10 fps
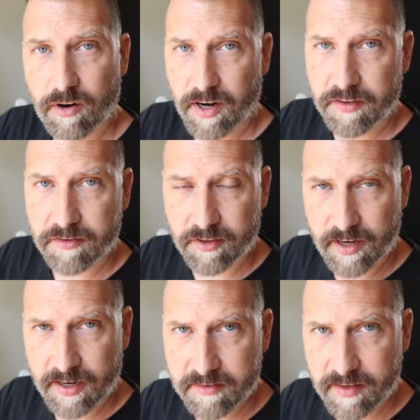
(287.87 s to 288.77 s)
All right, so the
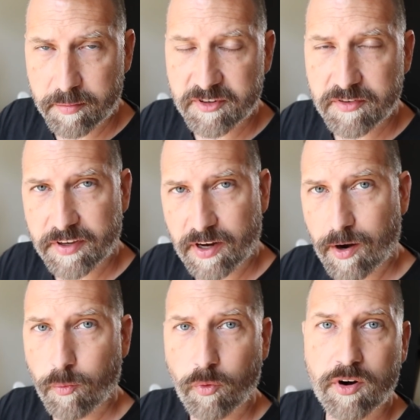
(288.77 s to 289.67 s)
next step is to figure
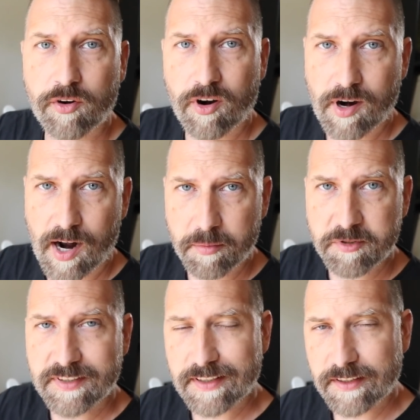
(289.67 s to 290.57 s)
out what are our
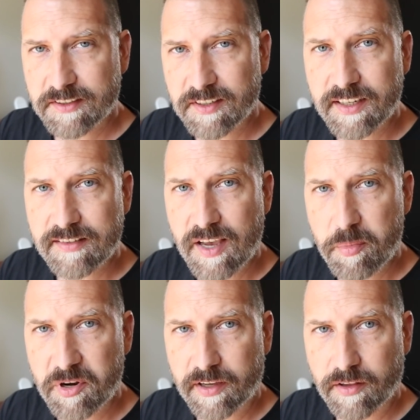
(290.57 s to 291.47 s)
options. It looks like it's
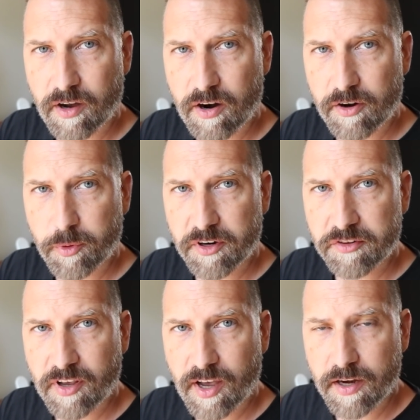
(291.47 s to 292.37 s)
happening on the hardware
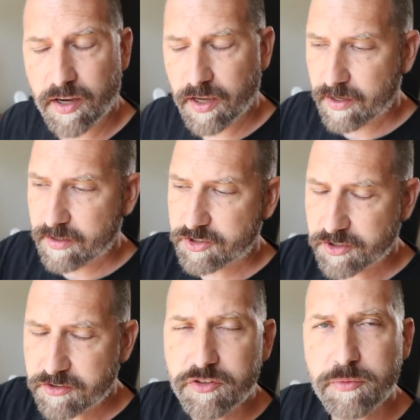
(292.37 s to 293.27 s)
side.
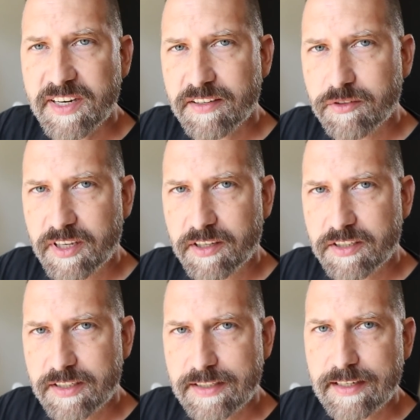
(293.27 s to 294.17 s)
Just to do my due
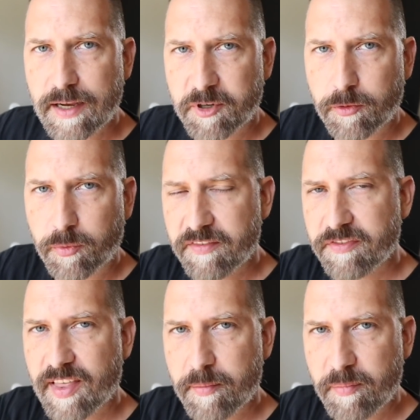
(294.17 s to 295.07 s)
diligence, I'm going to wait
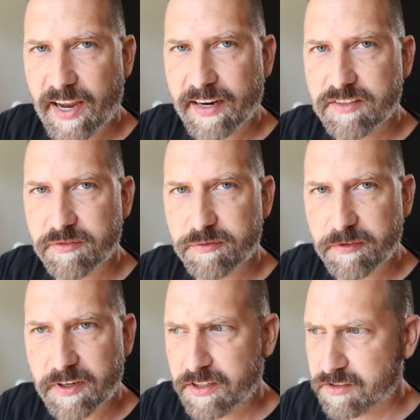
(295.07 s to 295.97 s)
for that Mac to
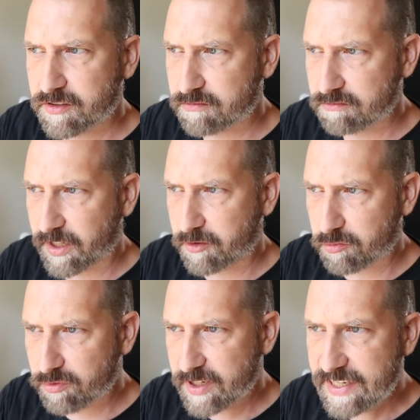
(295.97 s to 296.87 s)
finish like
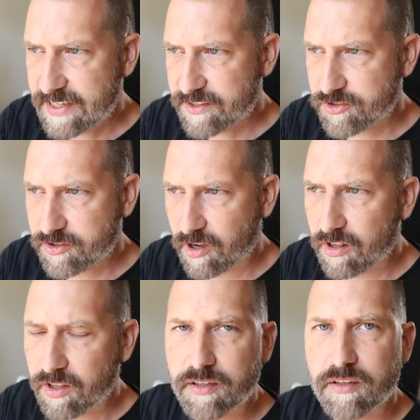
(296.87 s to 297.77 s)

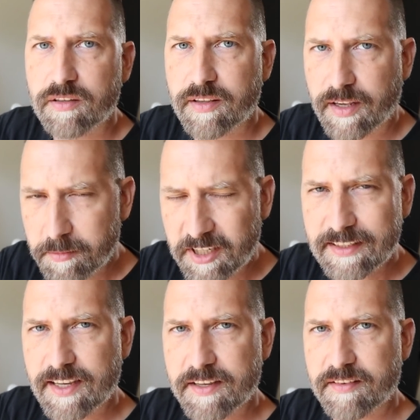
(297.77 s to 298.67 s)
reinstalling. Then I'm going to
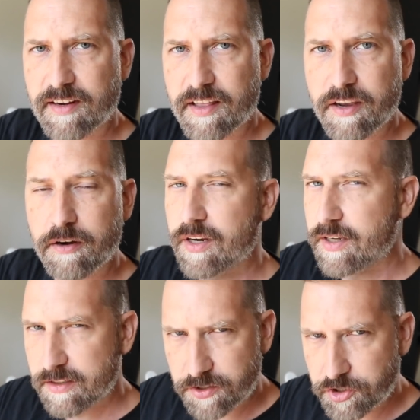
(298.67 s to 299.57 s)
test it on there
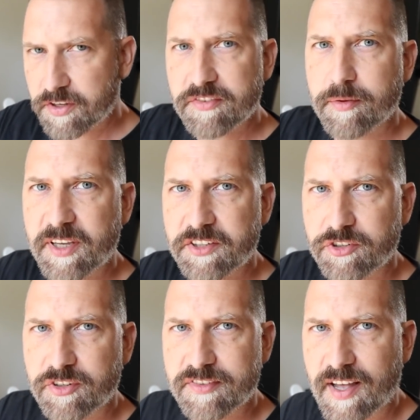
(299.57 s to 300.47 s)
just to make
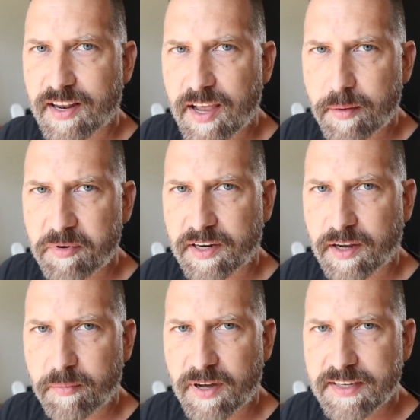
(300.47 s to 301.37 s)
sure it's not happening
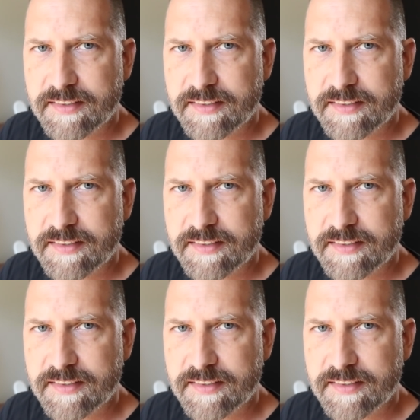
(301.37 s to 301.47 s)
on my